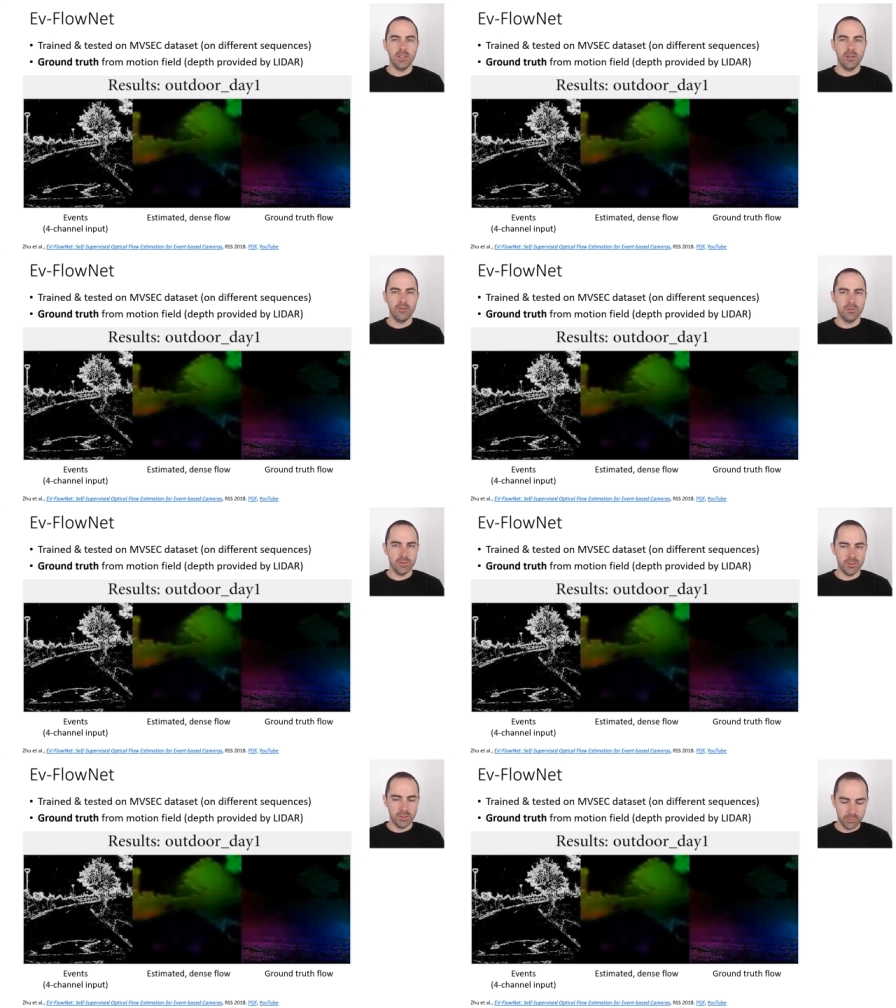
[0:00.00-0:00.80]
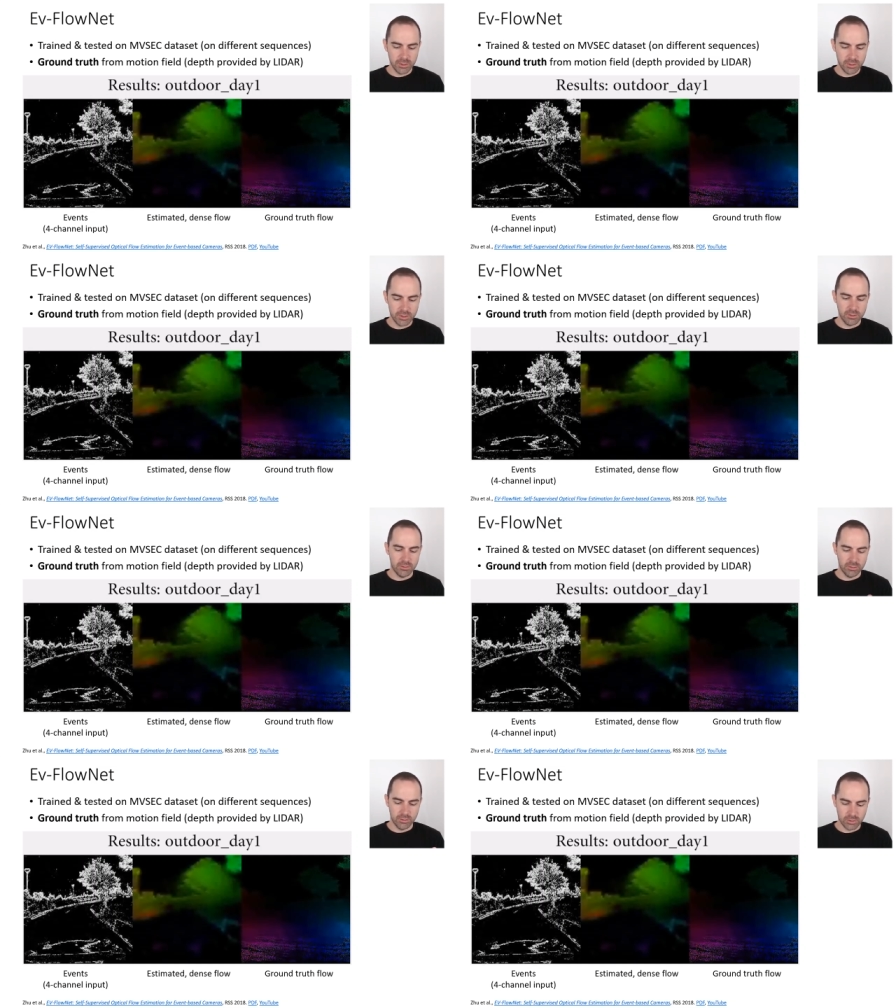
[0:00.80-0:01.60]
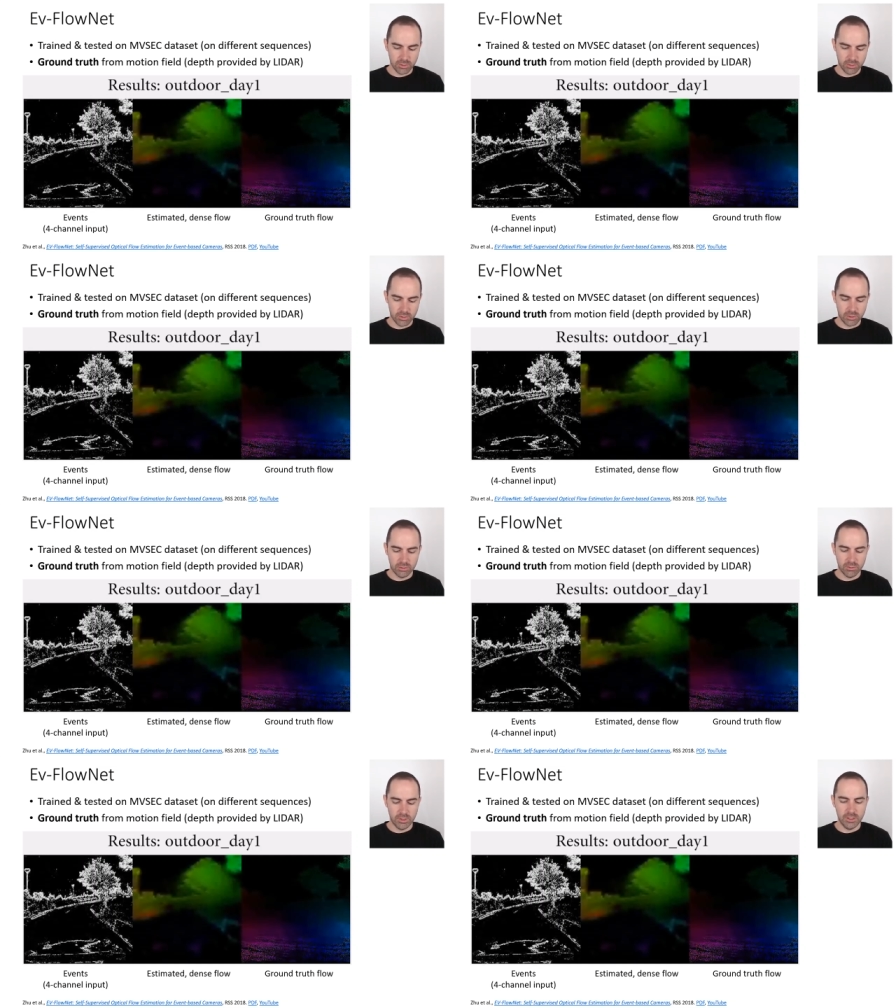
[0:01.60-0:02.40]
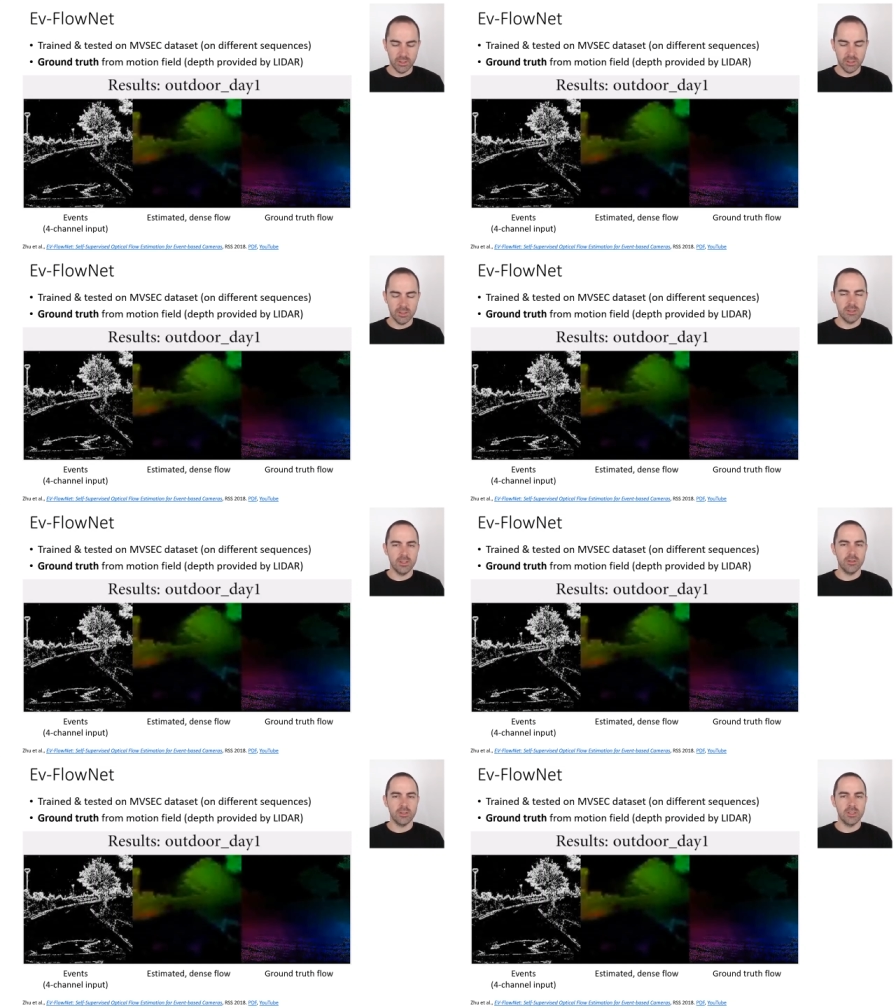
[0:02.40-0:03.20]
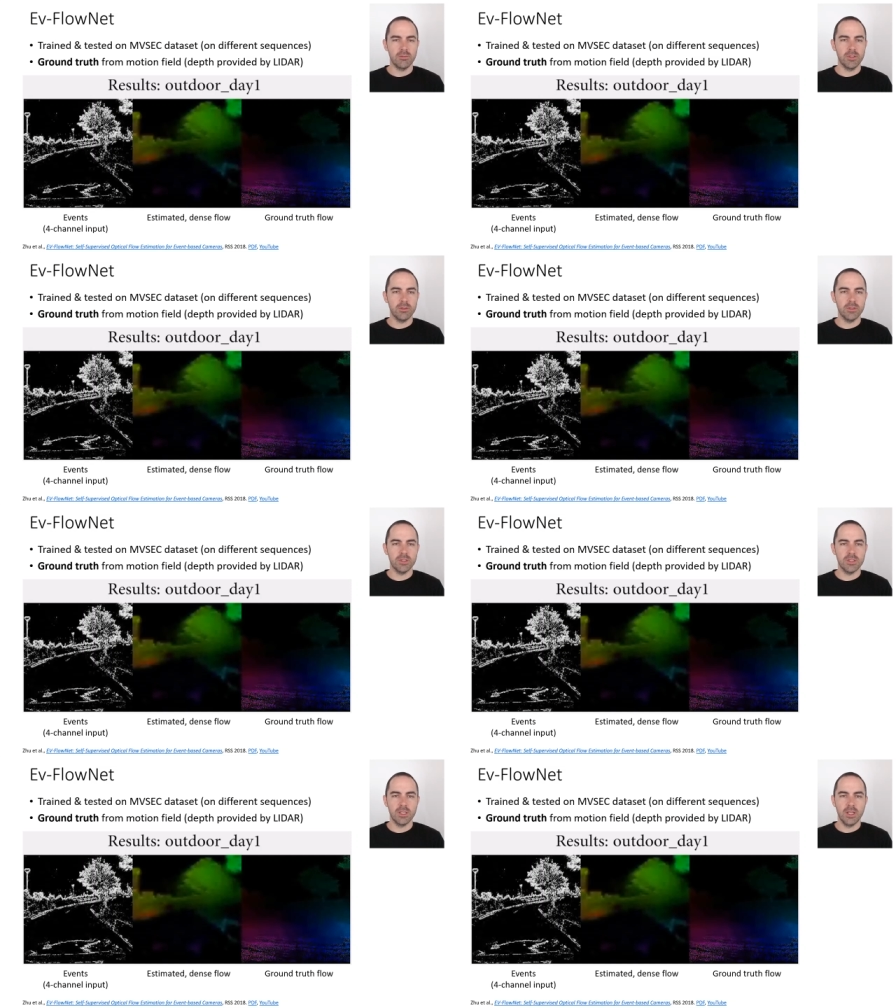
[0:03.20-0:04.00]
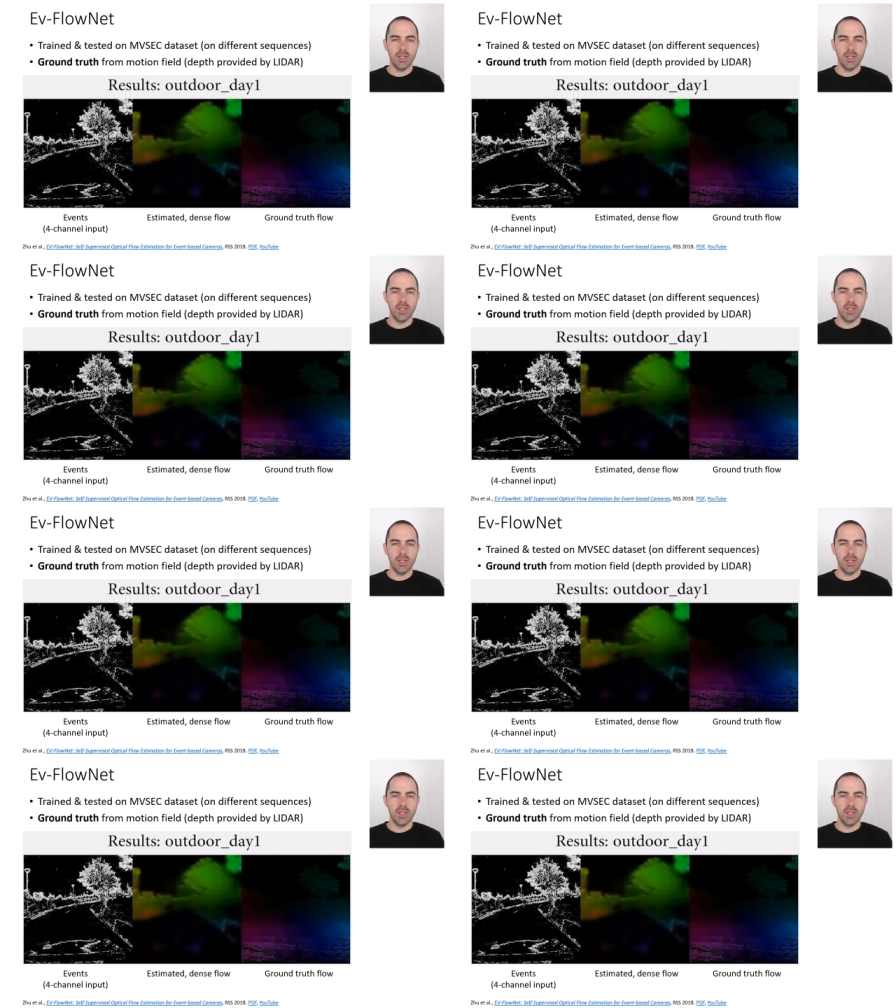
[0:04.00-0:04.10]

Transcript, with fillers: on different sequences, not training and testing on the same sequence.